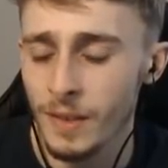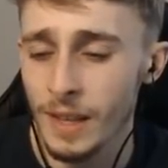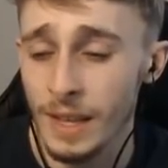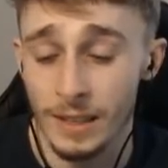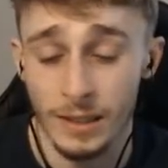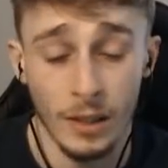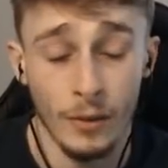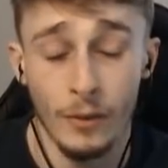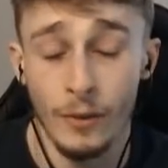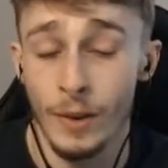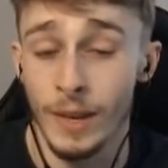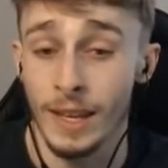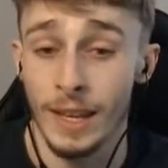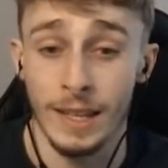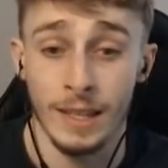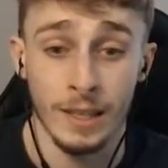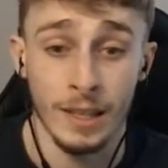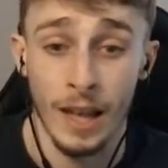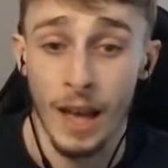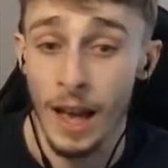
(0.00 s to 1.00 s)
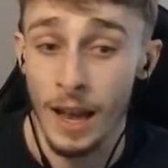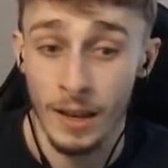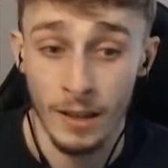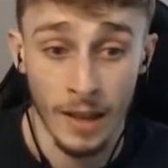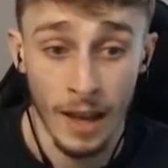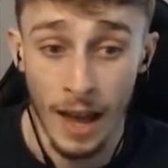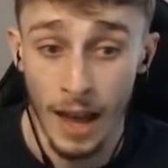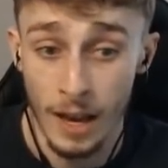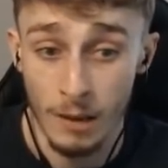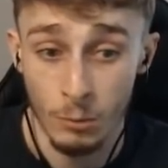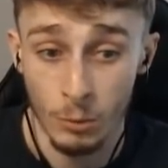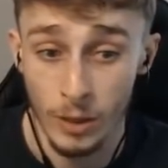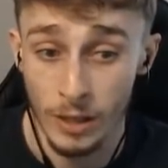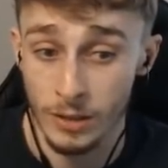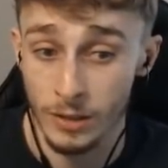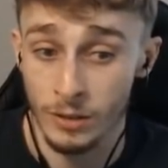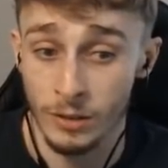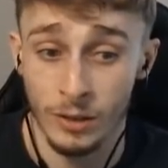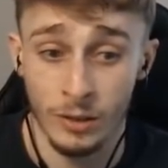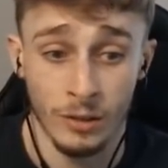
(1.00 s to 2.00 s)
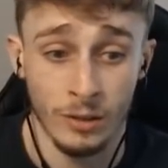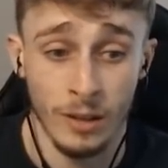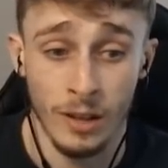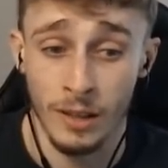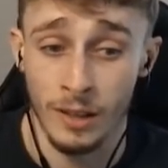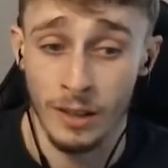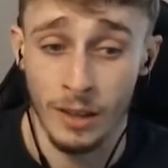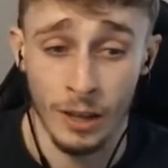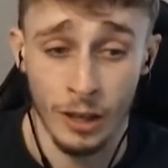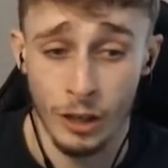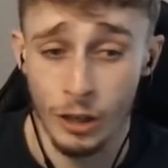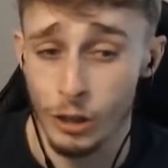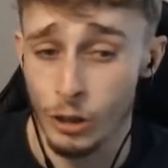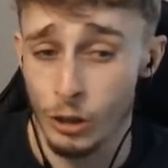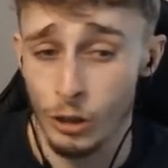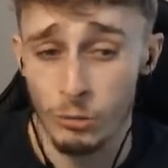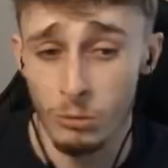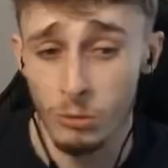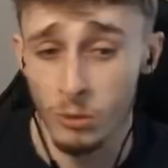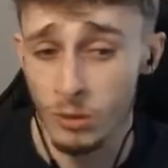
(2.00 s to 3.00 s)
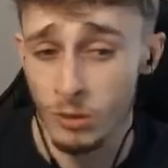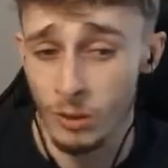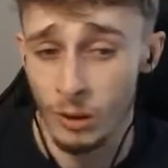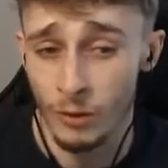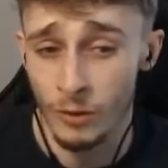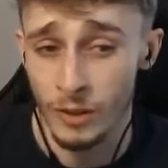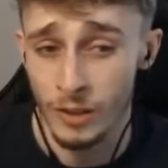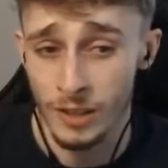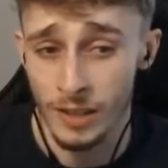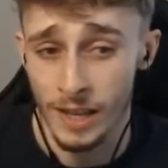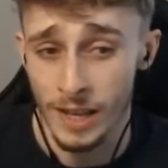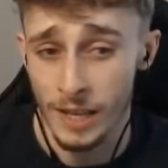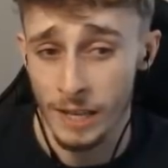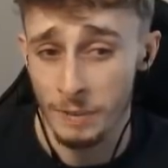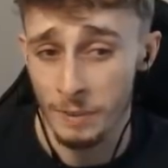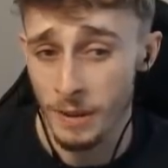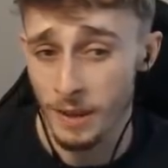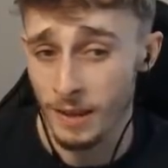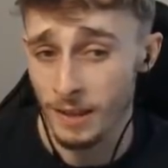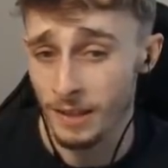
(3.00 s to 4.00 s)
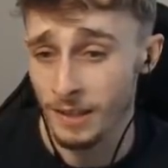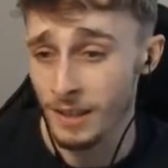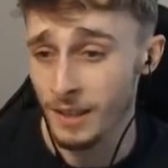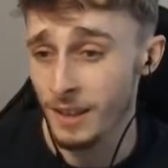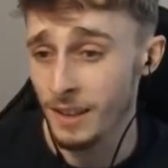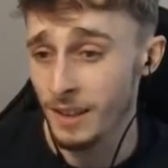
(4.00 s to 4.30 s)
That's nothing against that the animal, that's just like the human, obviously, aspect.